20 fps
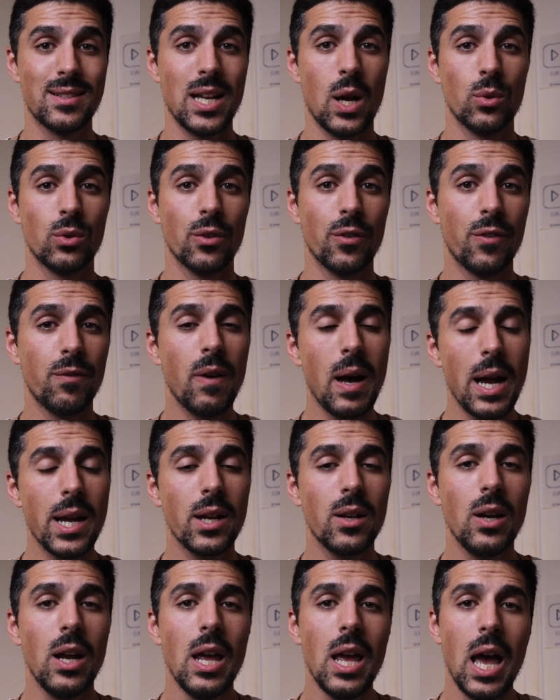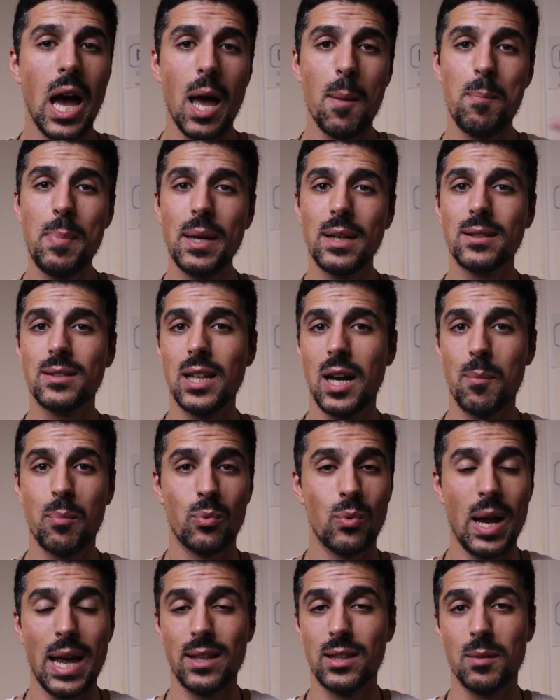sound of fire, I picked
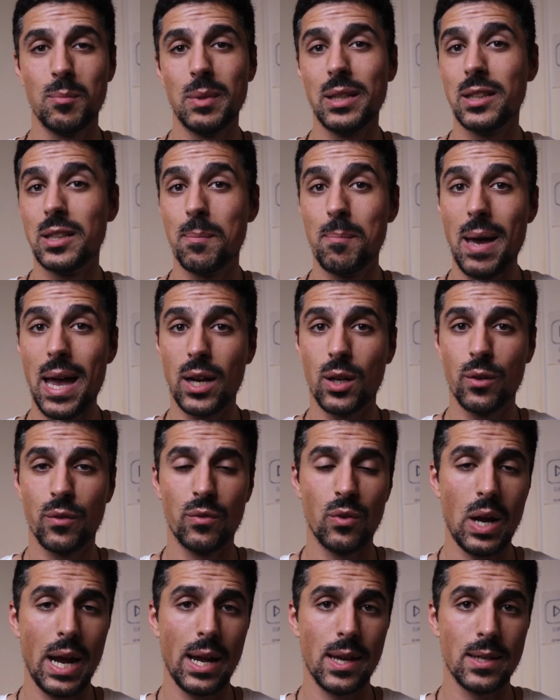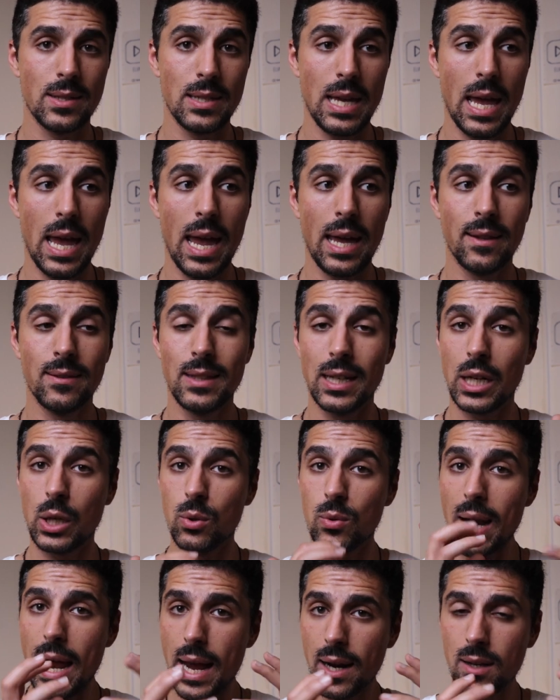up randomly the bag of rice, and the
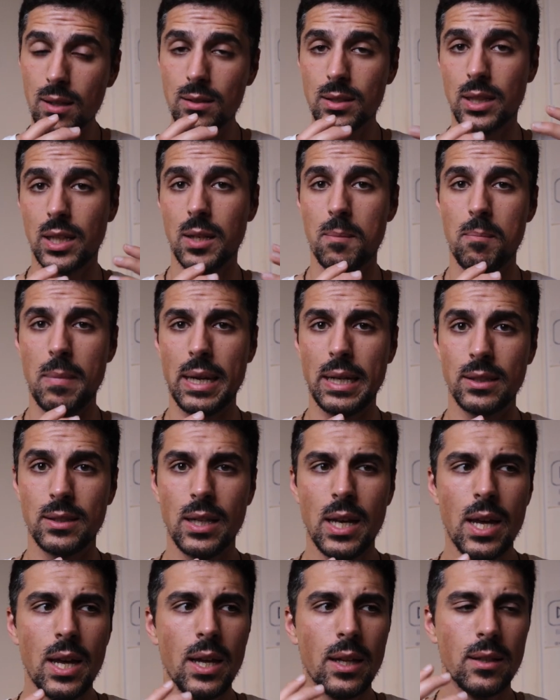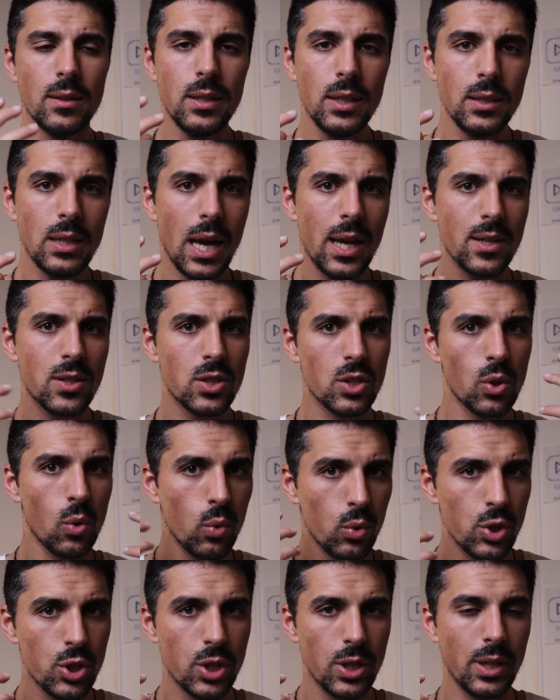crackle that it made did
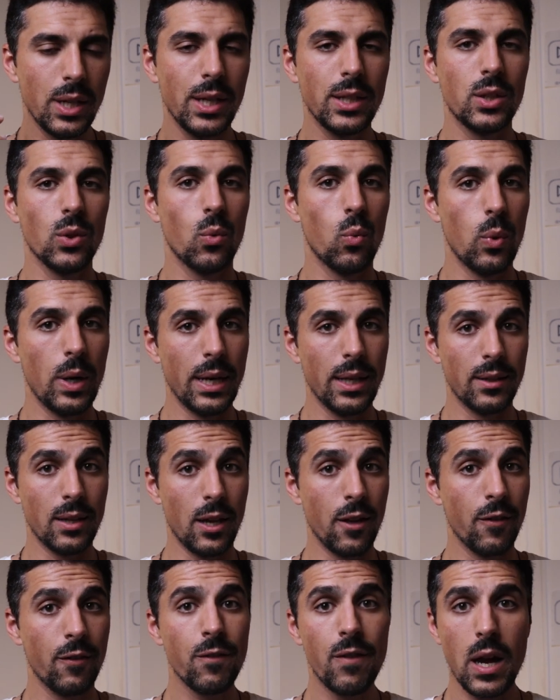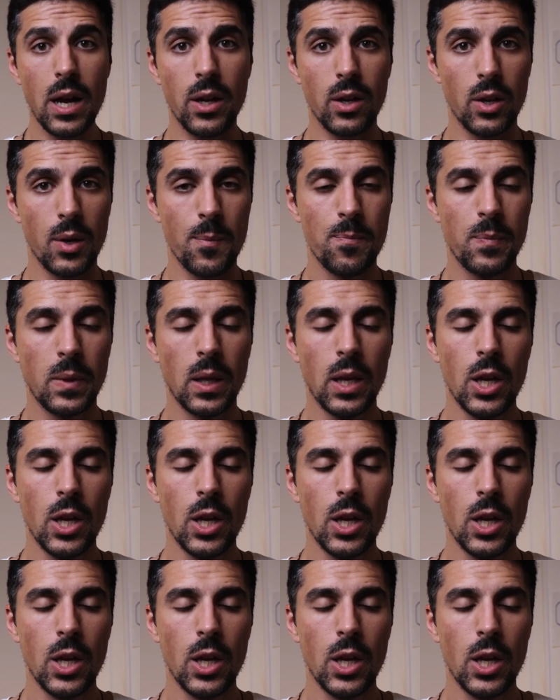associate with a fire.